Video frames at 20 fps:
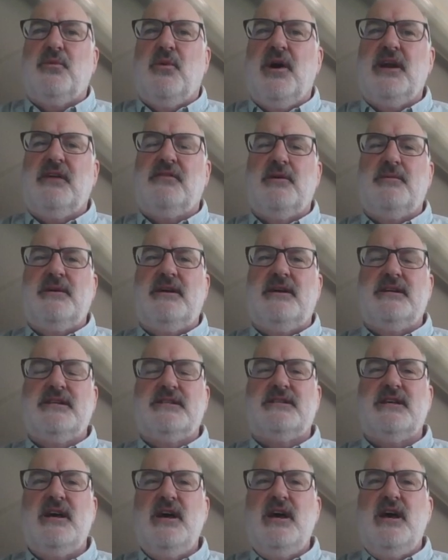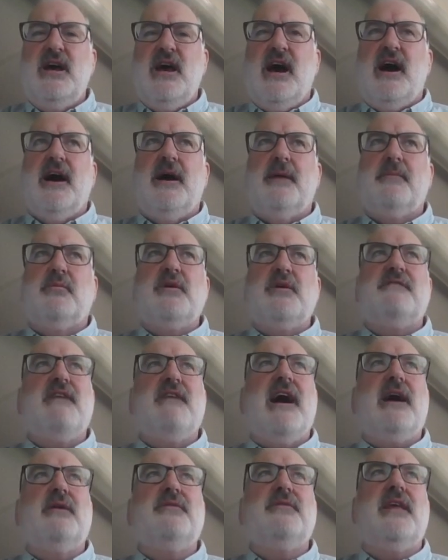One of them is we
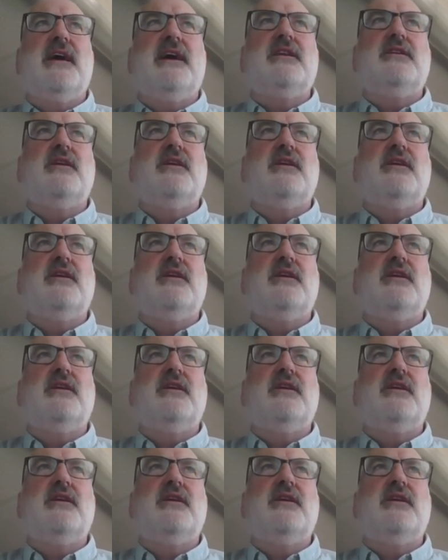found